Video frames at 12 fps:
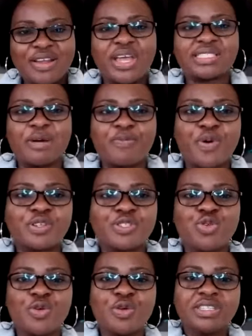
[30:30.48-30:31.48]
We are supposed
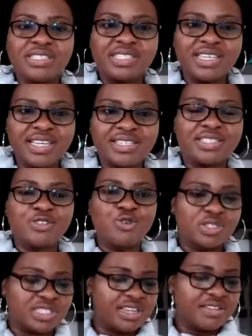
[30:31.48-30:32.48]
to teach
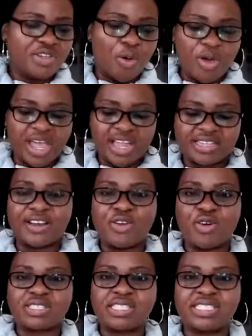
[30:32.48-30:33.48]
using the word and
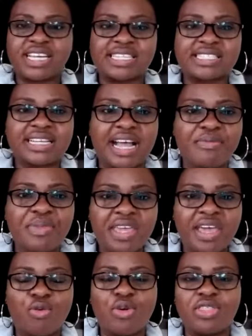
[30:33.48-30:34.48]
not just come
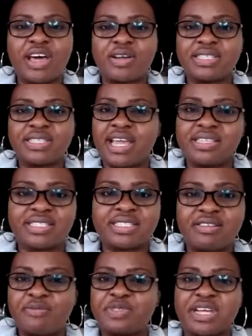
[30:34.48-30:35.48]
here without any
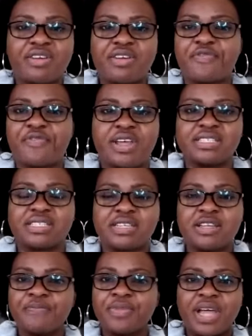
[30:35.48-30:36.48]
scripture reference.
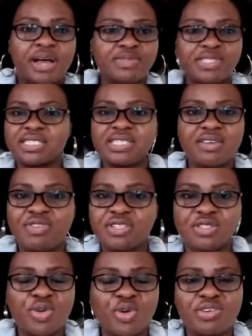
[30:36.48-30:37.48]
I'm just giving
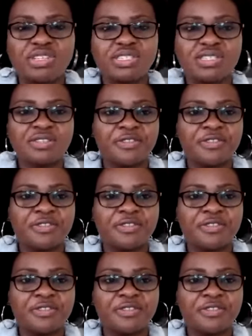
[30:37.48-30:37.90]
stories.